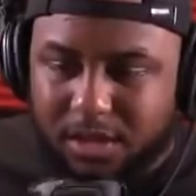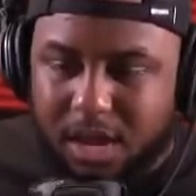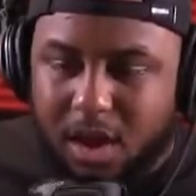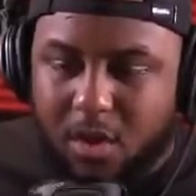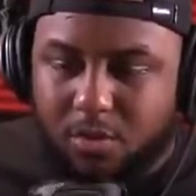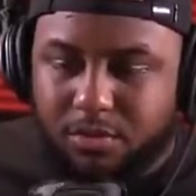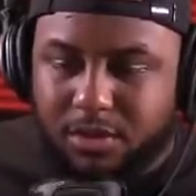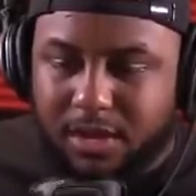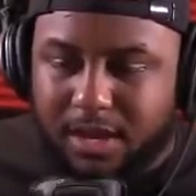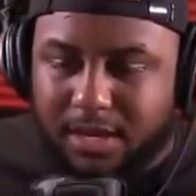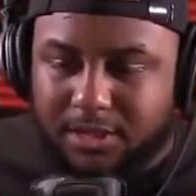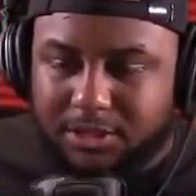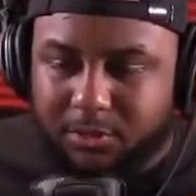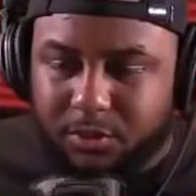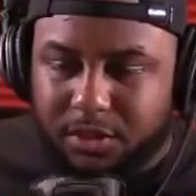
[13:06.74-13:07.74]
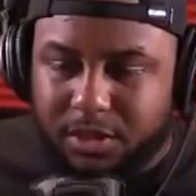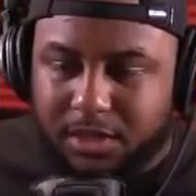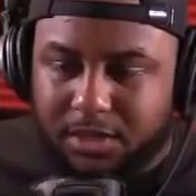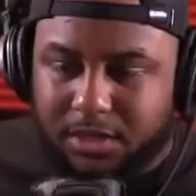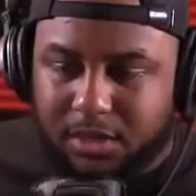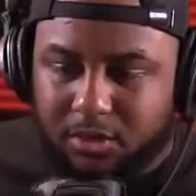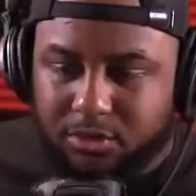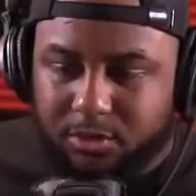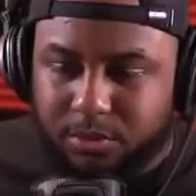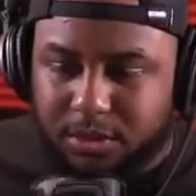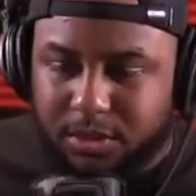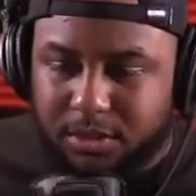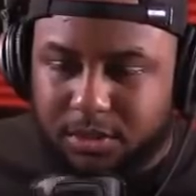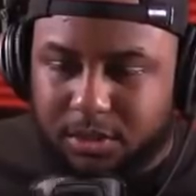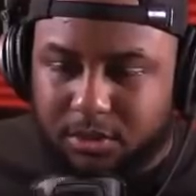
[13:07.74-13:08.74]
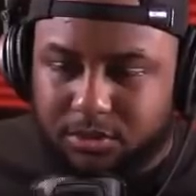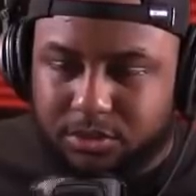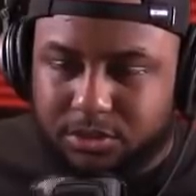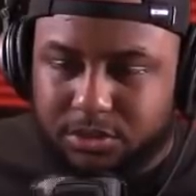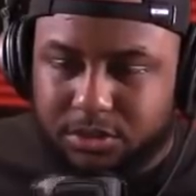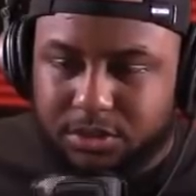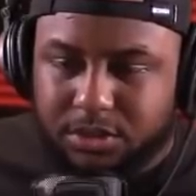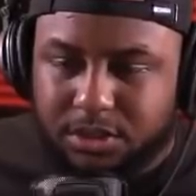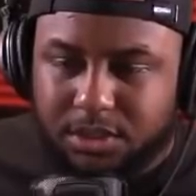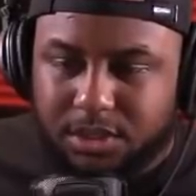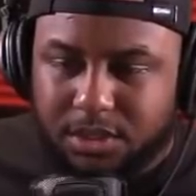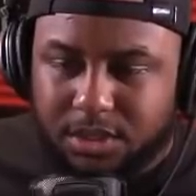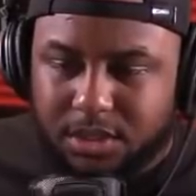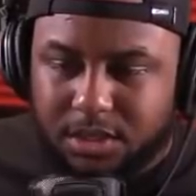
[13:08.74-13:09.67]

good. oh gosh, we're getting close. We're getting close. Oh,